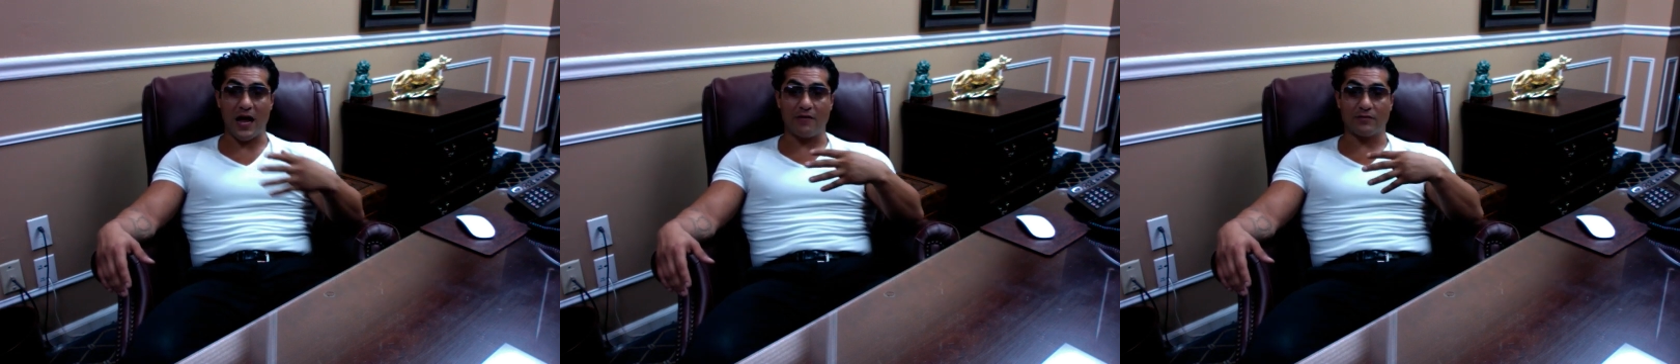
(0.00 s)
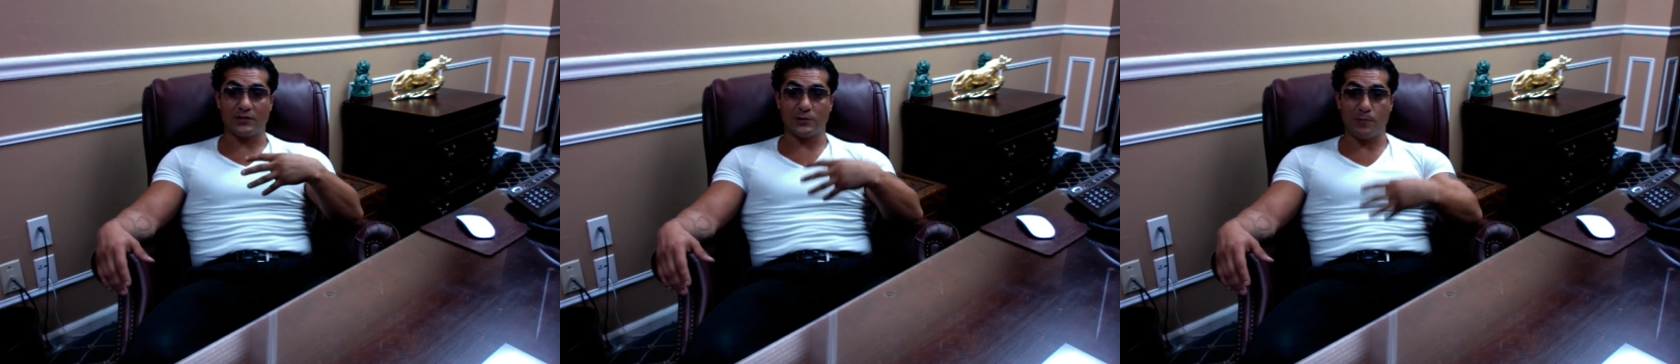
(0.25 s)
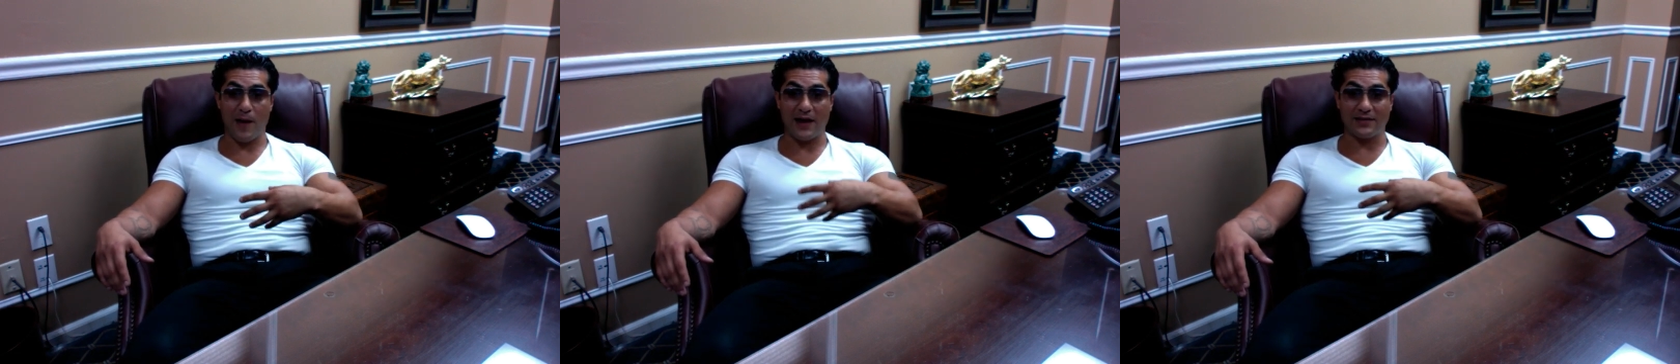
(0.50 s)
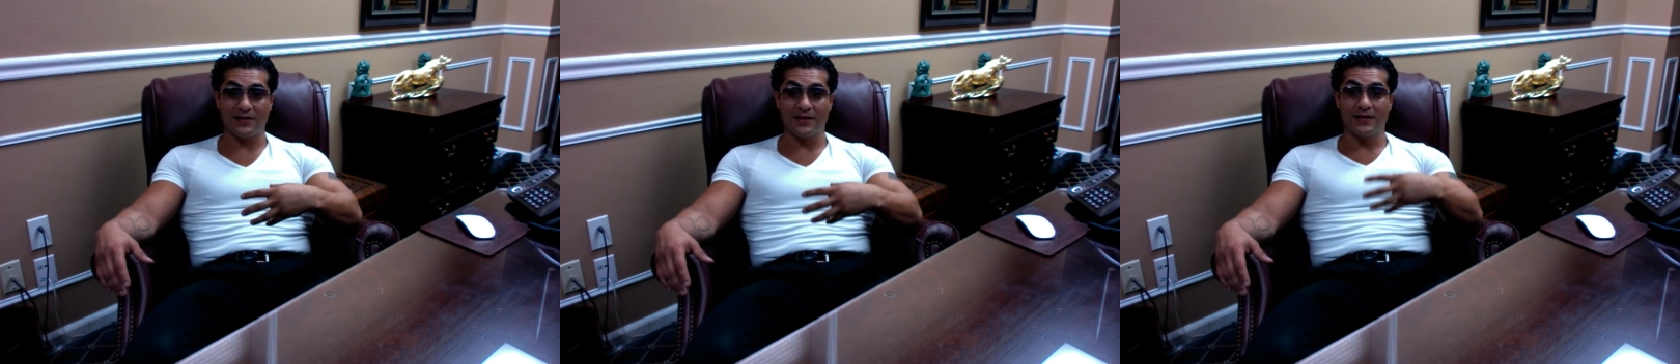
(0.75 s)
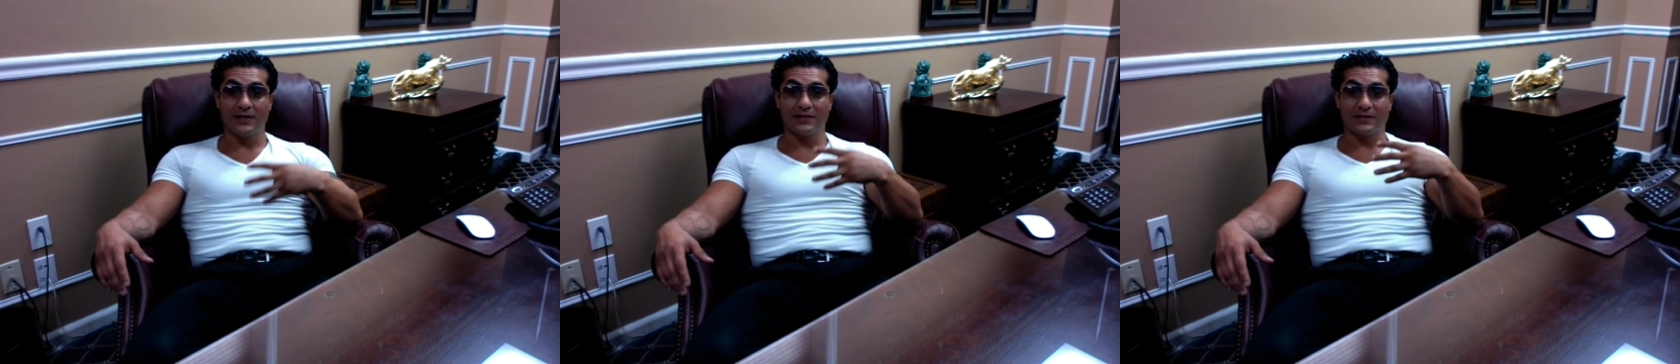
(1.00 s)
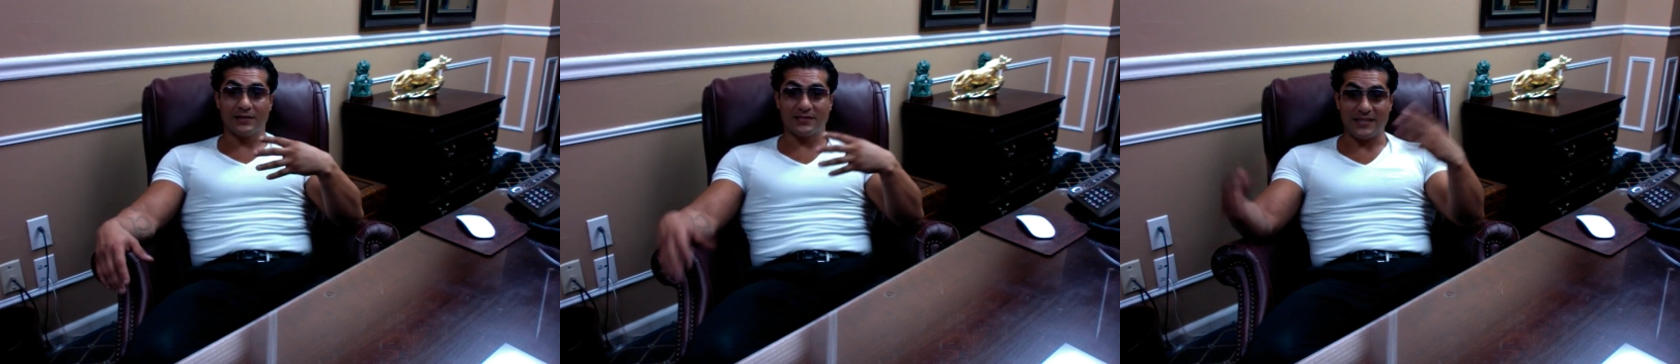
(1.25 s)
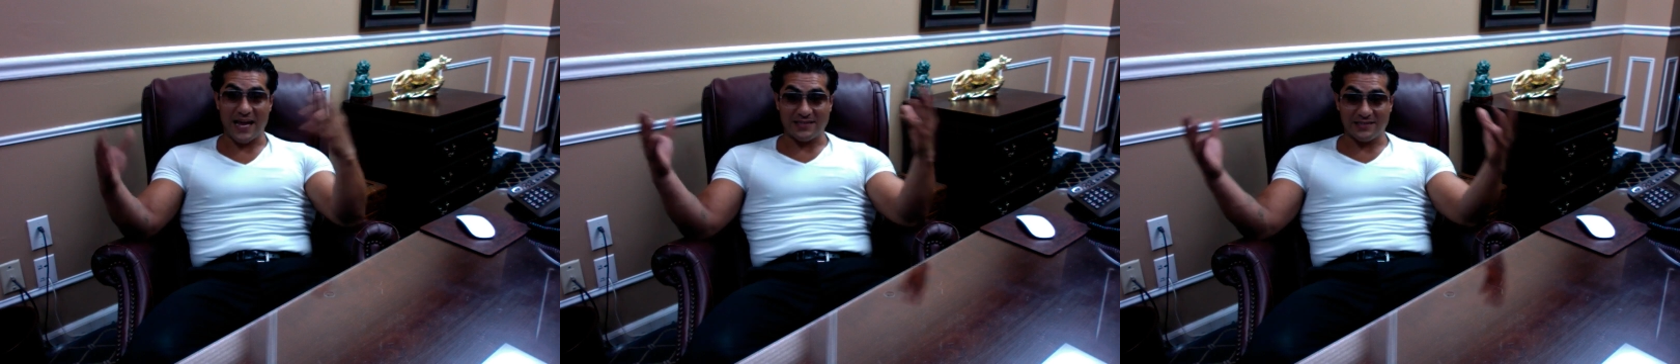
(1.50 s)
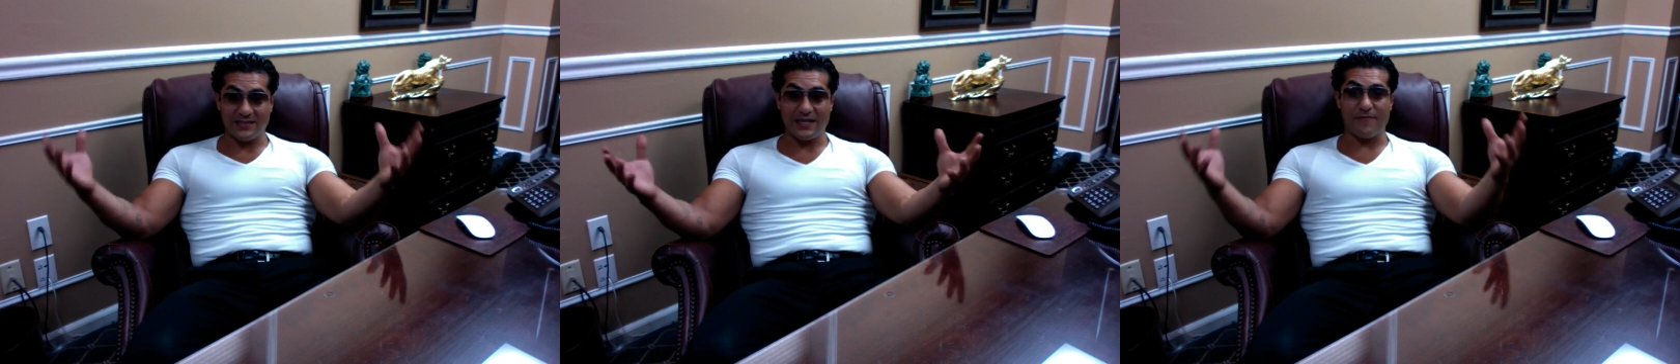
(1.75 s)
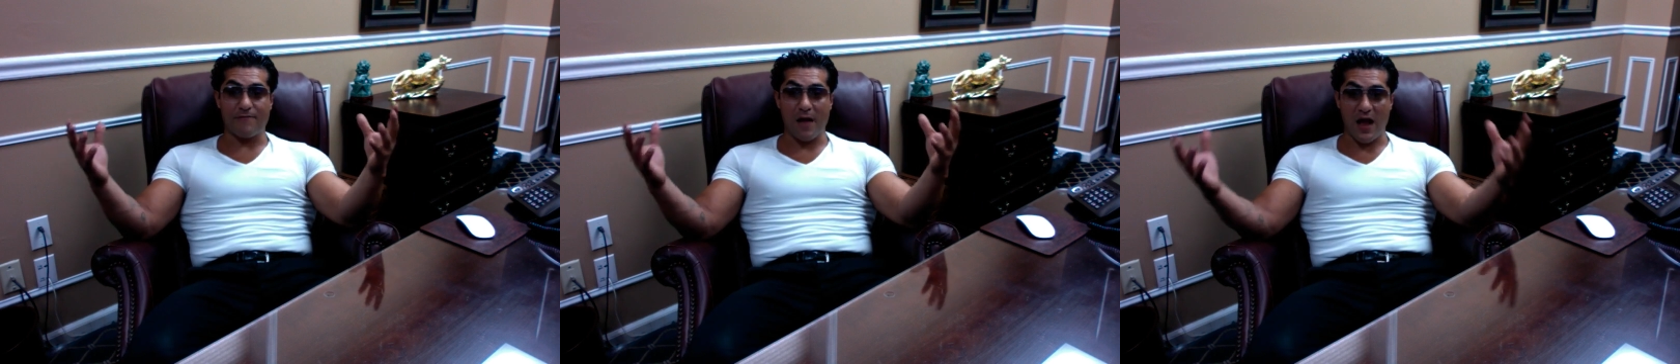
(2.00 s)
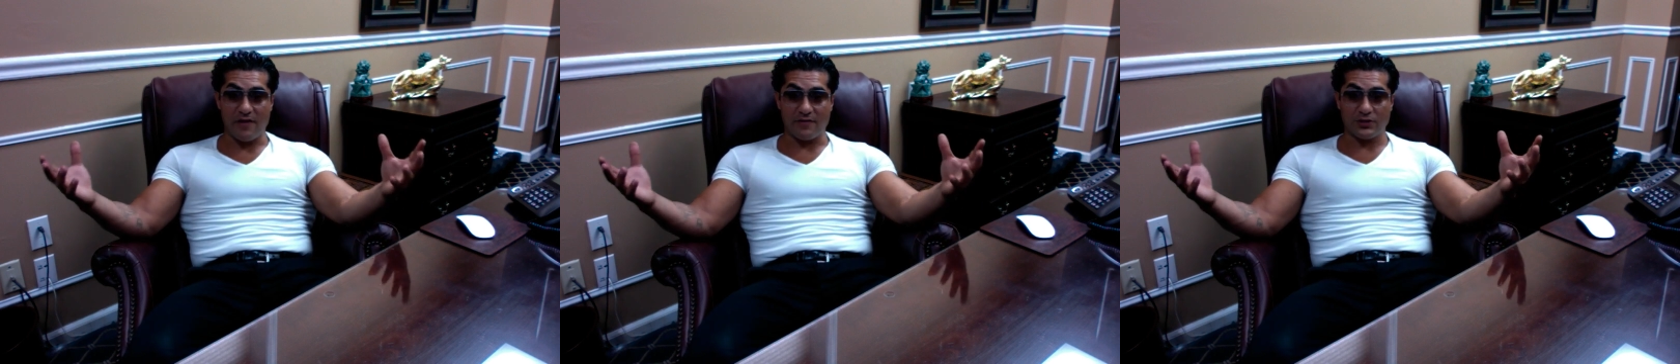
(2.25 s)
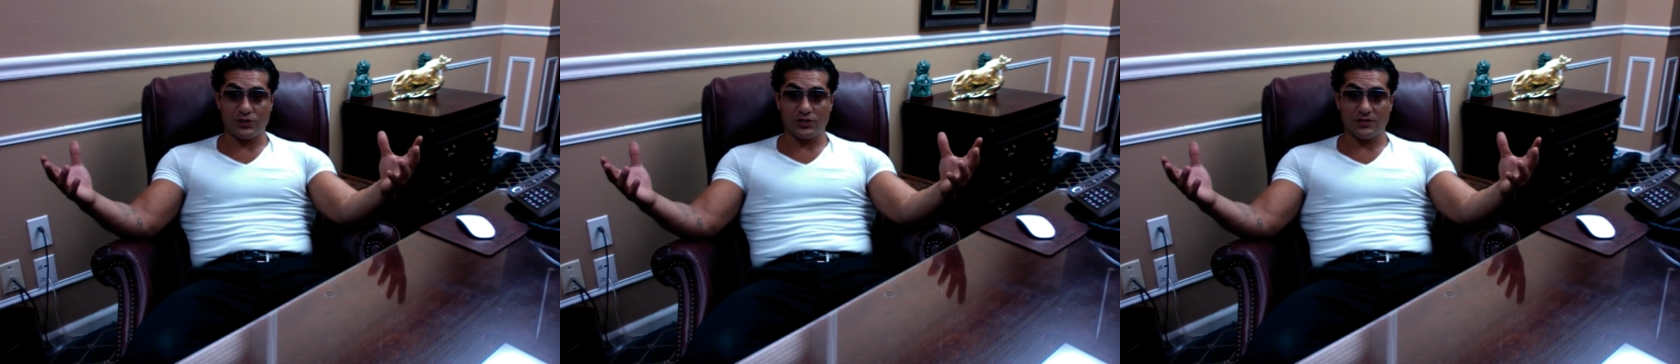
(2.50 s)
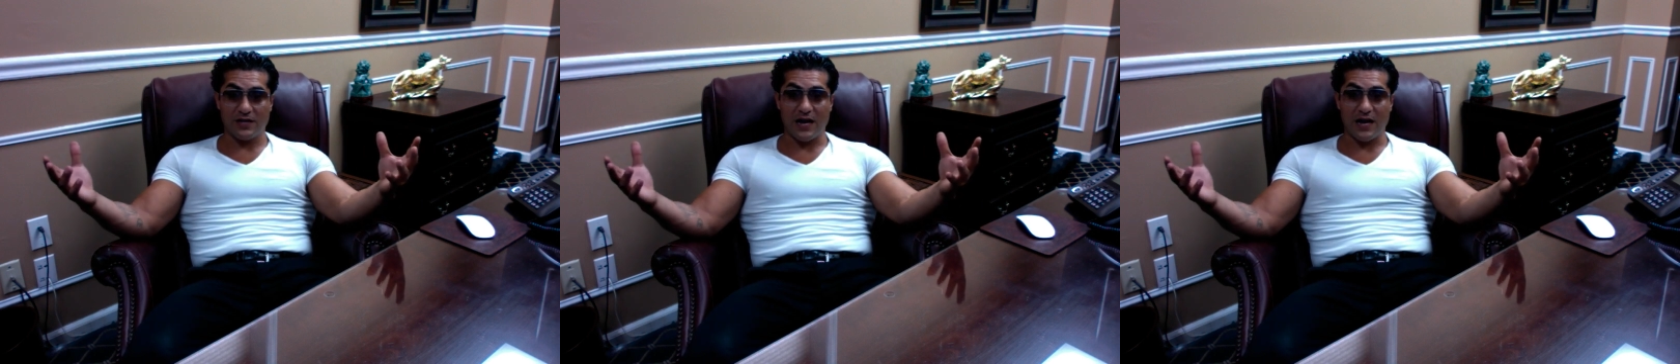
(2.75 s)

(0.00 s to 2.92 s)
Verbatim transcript: I respect the sanctity of marriage.